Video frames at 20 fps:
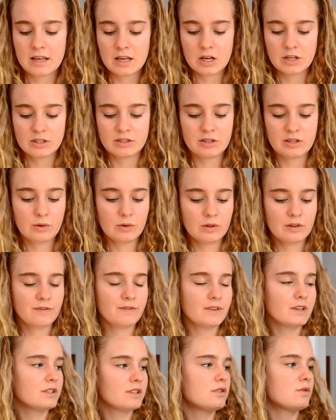So the
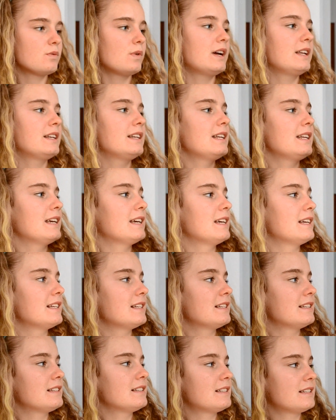first one
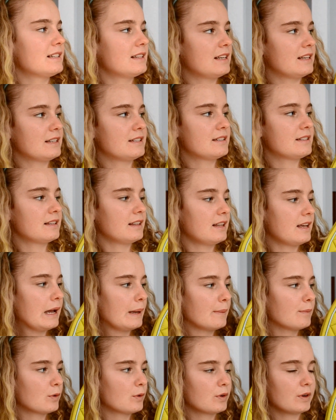is this
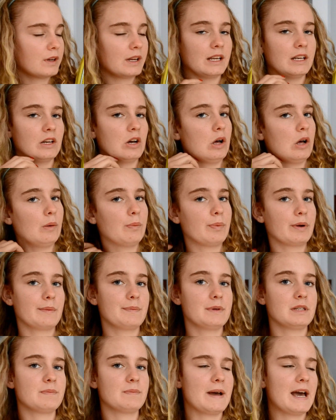lime green
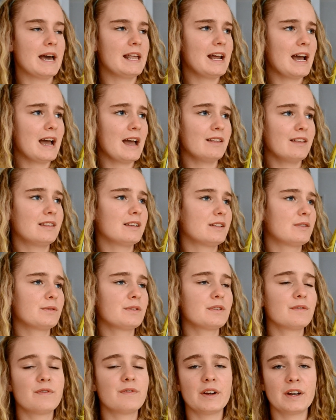all-purpose pad. This was
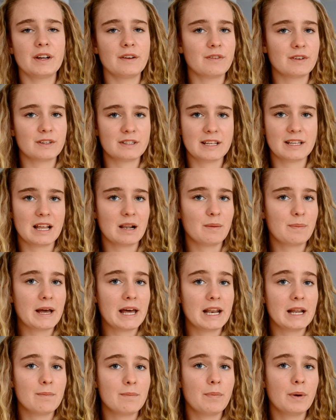the very first saddle
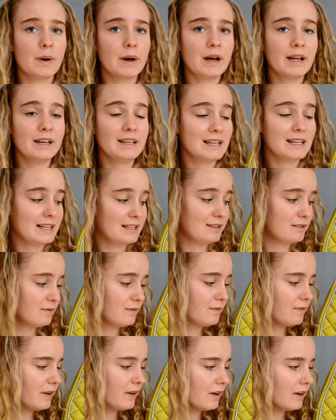pad I bought. It's
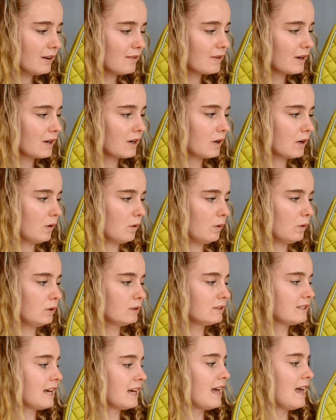very, very
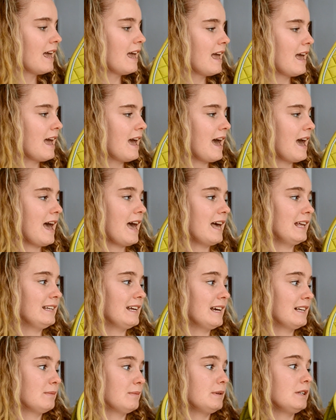old and
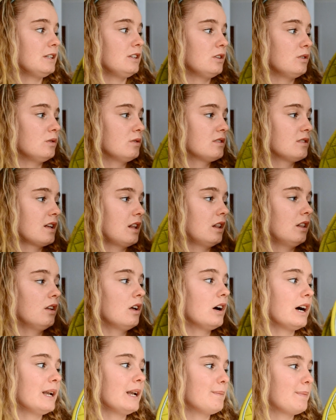has been used a
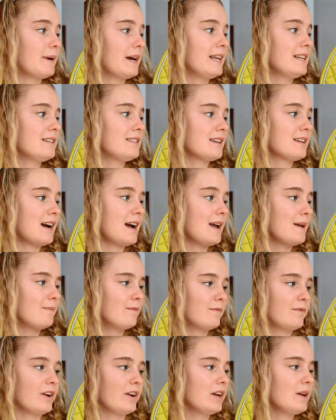lot, but I'm
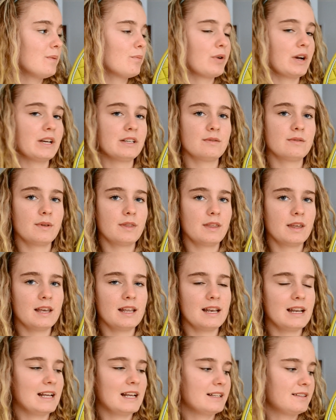very impressed with
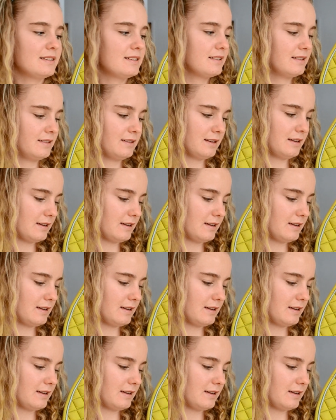it. It's